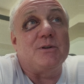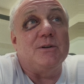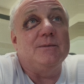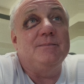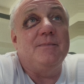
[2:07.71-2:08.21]
So
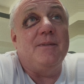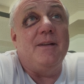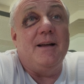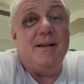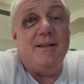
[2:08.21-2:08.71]

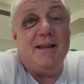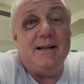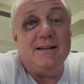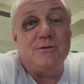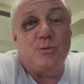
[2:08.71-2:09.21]

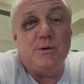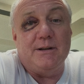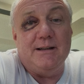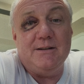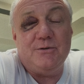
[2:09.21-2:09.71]
that is what
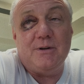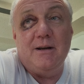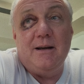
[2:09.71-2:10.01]
it is.